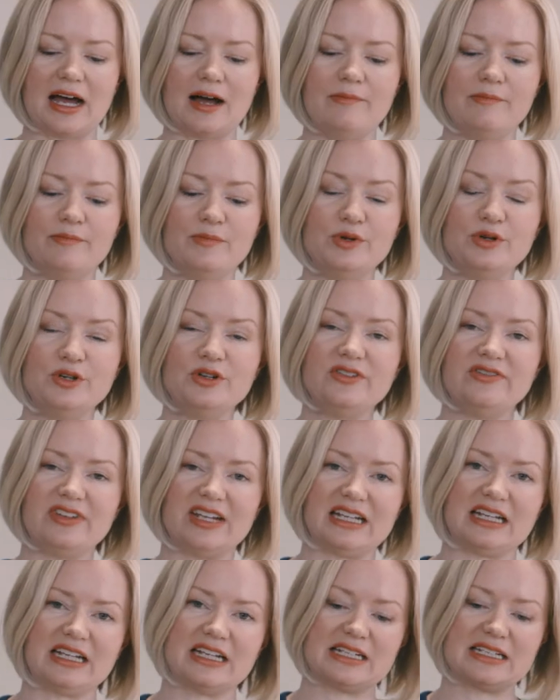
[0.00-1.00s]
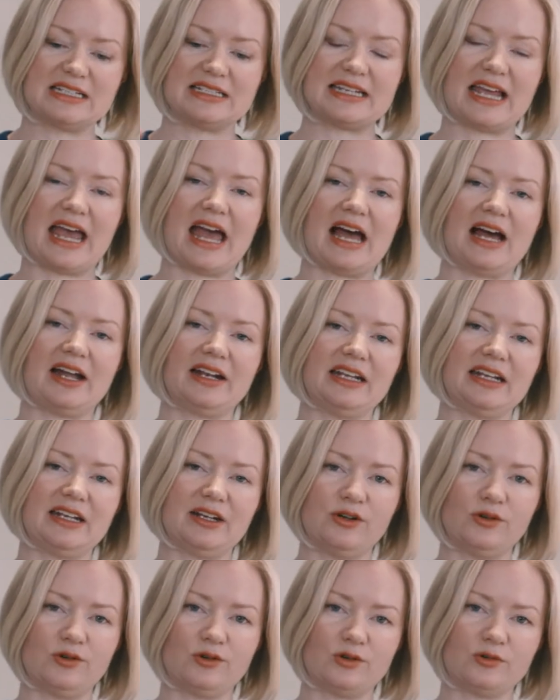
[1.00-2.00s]
are moving down in
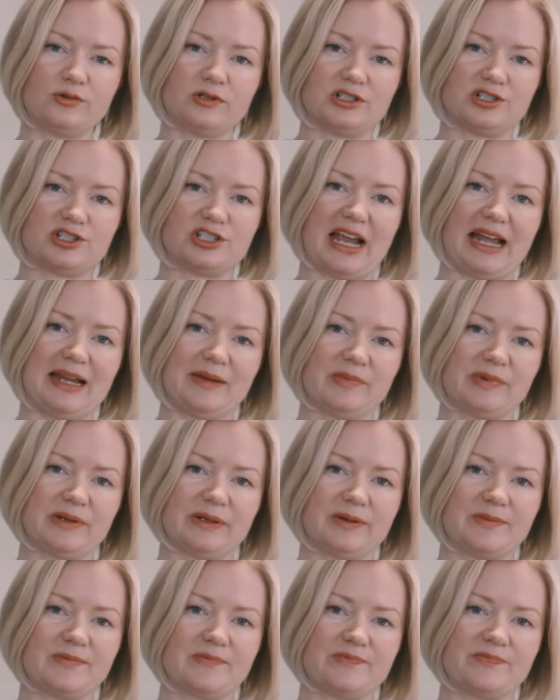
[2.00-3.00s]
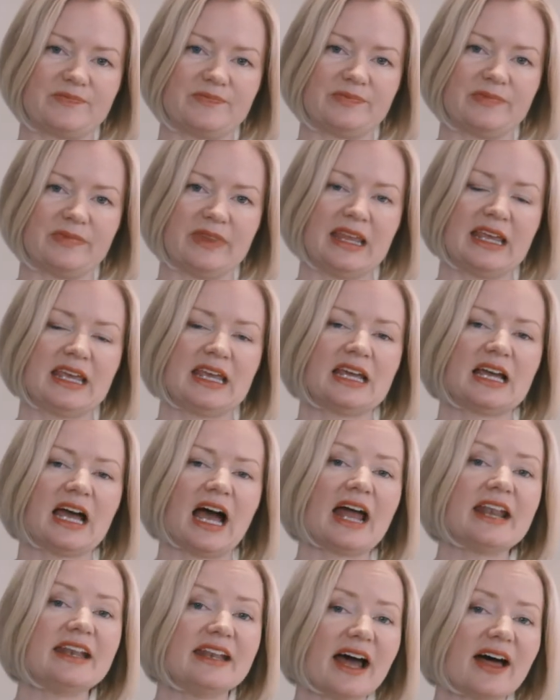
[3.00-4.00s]
an awkward shape.
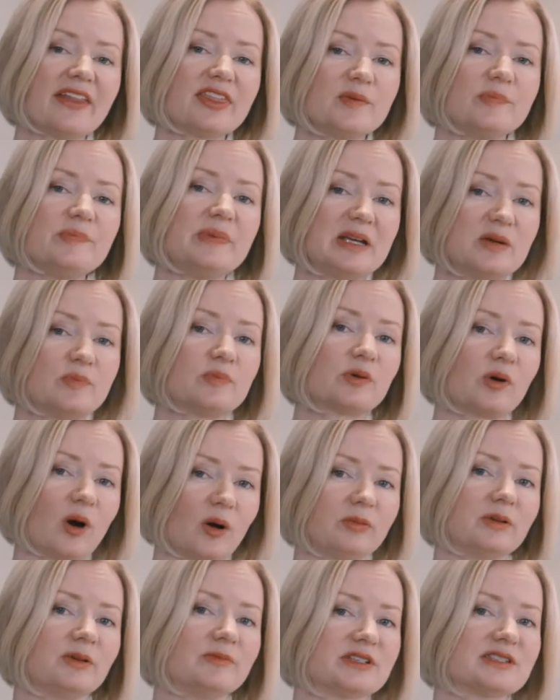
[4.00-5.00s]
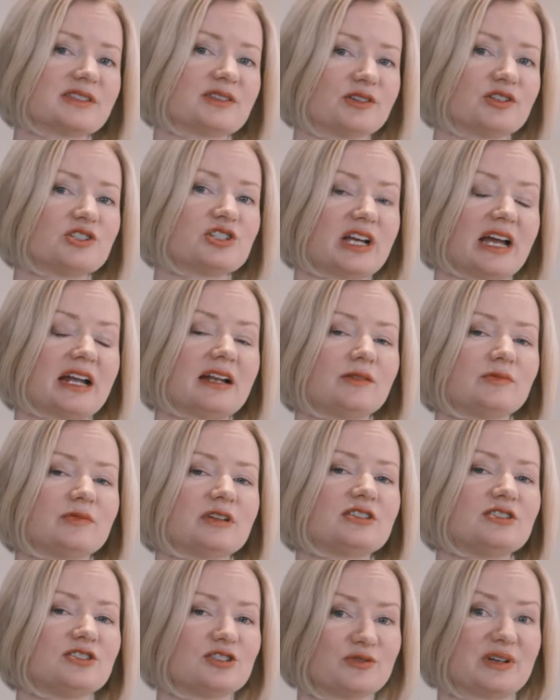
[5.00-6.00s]
Another big problem associated
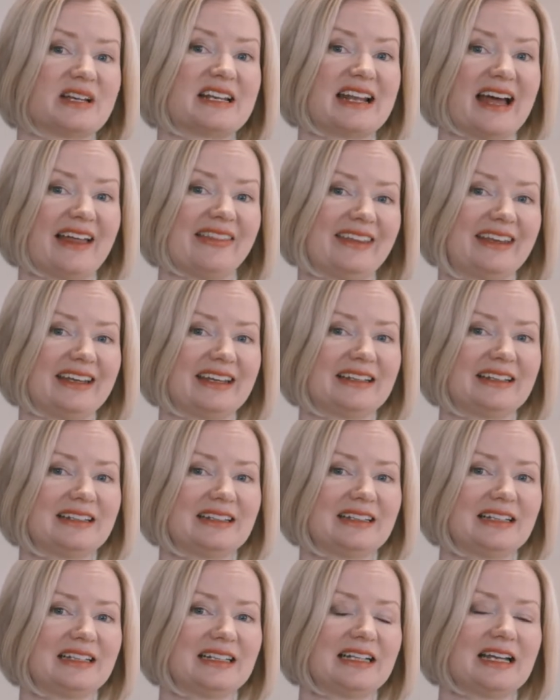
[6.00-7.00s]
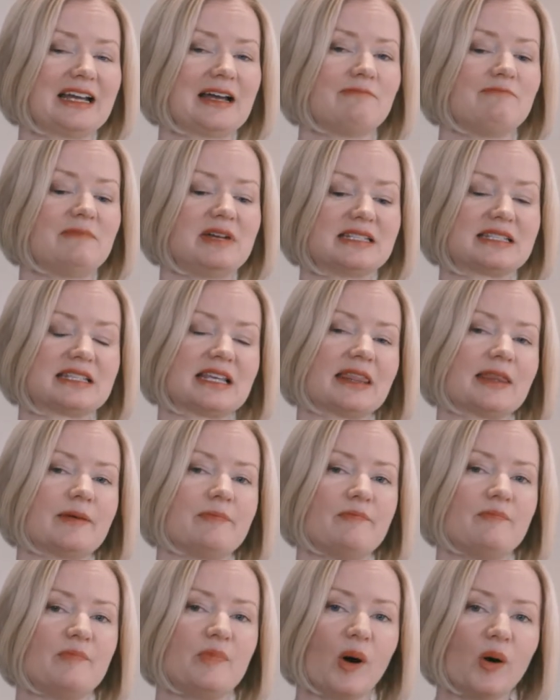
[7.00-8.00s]
with doing nothing means that the
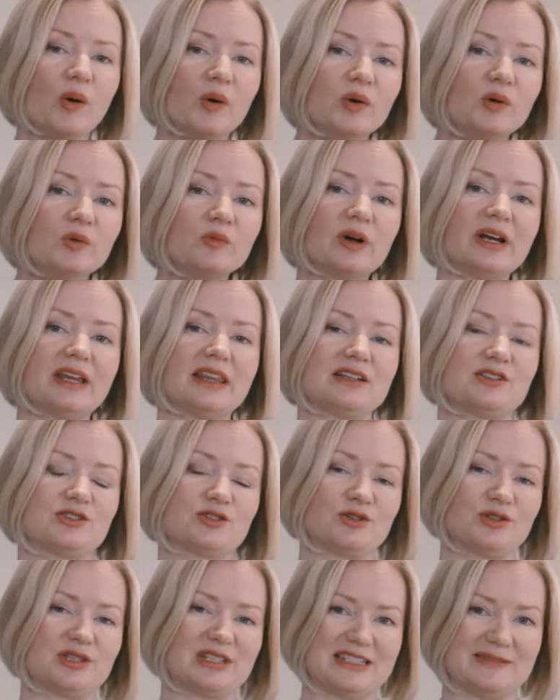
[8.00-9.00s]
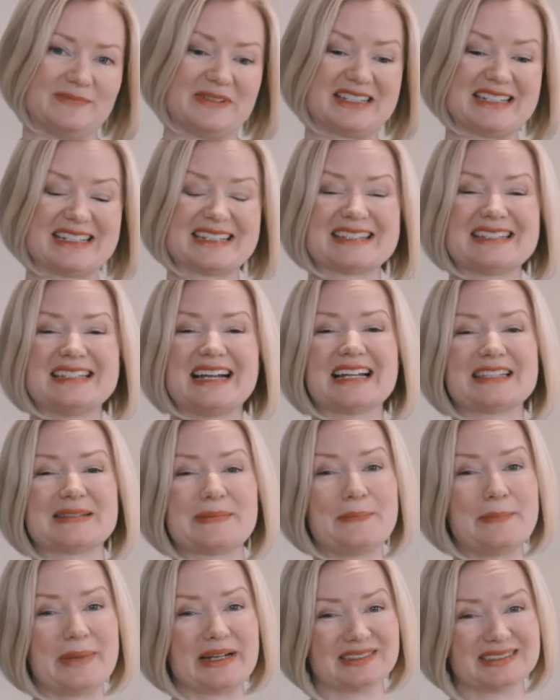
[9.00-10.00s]
bone where the tooth is missing starts
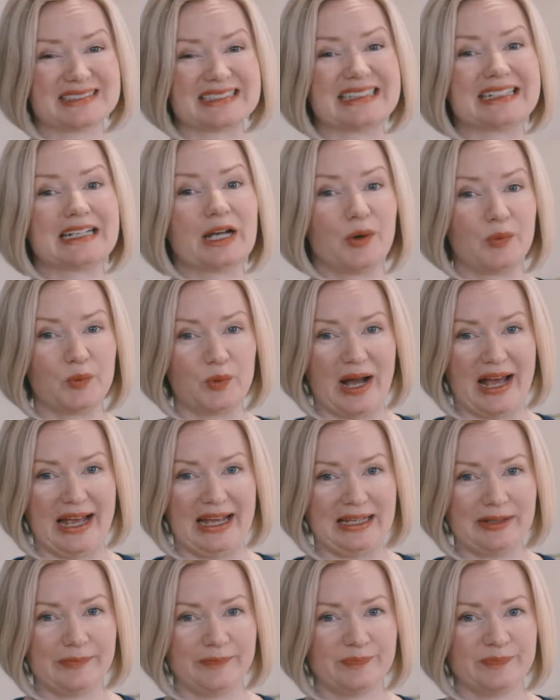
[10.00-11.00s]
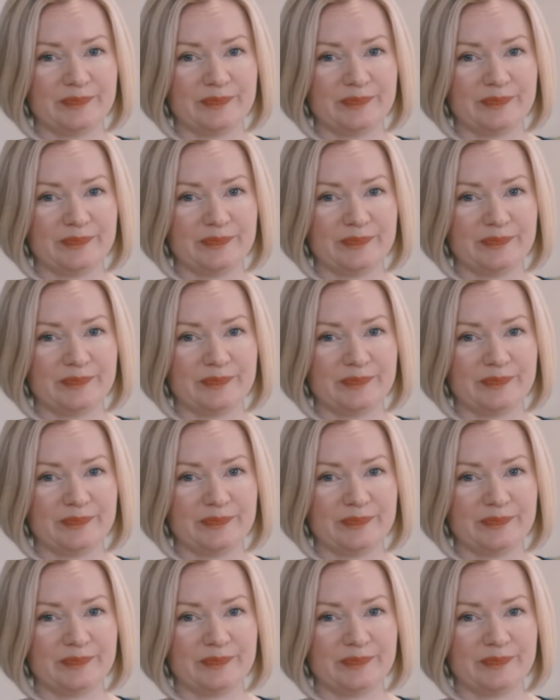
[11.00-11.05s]
melting away.